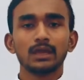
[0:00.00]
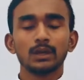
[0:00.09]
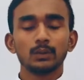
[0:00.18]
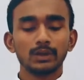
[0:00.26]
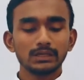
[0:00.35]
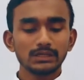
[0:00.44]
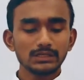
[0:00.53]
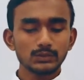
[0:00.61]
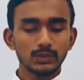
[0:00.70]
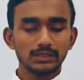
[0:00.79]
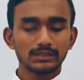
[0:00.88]
We need
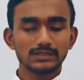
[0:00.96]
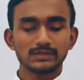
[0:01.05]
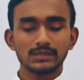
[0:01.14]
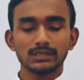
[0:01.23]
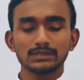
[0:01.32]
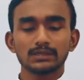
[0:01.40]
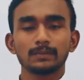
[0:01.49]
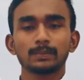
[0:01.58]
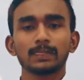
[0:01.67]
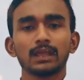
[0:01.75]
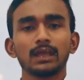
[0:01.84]
to understand
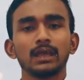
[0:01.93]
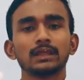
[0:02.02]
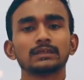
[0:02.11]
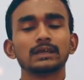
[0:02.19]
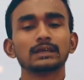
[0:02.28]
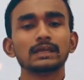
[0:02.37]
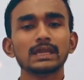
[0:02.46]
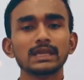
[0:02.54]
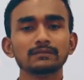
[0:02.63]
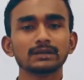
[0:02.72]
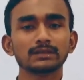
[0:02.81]
that
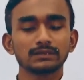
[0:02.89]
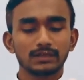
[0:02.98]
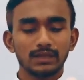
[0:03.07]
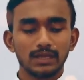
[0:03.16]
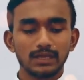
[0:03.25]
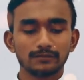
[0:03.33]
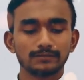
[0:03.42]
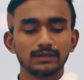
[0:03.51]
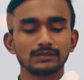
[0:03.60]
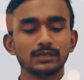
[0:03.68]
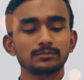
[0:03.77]
even if
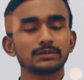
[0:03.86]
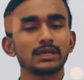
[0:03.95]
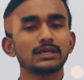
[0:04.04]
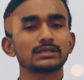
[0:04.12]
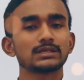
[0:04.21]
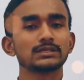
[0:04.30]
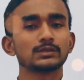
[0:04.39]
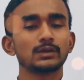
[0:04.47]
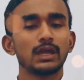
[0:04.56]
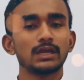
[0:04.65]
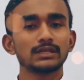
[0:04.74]
the temptation
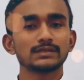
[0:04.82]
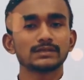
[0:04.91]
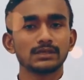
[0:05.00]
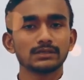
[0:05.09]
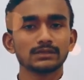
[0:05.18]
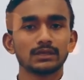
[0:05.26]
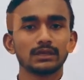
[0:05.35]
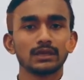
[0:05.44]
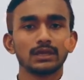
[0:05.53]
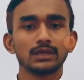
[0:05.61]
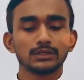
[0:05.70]
to any sin
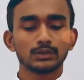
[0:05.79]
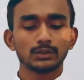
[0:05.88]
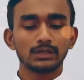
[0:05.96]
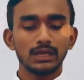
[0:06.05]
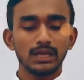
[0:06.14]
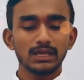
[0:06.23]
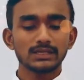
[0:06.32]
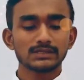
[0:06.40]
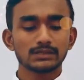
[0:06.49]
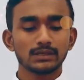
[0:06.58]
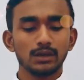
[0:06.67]
should
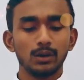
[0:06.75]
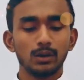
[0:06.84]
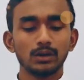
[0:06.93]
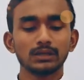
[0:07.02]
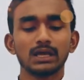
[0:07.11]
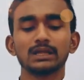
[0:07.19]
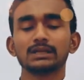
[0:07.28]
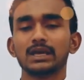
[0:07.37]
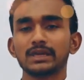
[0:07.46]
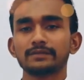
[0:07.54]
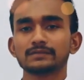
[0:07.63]
last all our
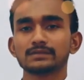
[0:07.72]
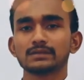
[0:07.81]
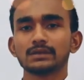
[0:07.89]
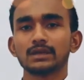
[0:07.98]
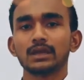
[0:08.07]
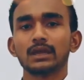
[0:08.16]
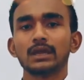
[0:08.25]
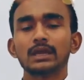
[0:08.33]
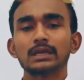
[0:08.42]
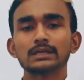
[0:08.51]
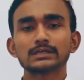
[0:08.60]
lives,
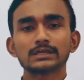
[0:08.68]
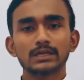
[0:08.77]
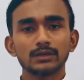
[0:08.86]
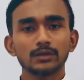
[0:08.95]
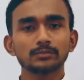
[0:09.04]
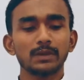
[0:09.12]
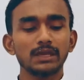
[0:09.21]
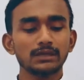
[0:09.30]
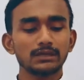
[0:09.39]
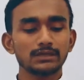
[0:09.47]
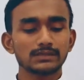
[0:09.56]
it cannot
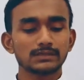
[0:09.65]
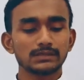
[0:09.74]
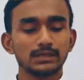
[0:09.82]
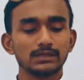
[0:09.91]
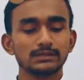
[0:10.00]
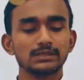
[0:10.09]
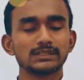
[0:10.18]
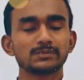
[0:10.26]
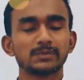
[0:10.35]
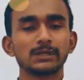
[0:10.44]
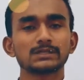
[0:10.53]
make us
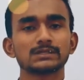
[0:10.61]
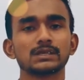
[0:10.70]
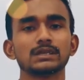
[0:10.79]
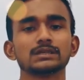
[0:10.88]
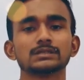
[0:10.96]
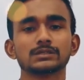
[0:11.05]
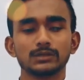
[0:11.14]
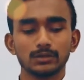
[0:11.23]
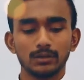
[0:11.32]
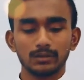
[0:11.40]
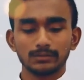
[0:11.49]
displeasing to
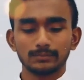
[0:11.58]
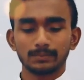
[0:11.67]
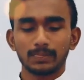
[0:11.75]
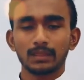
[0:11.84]
God,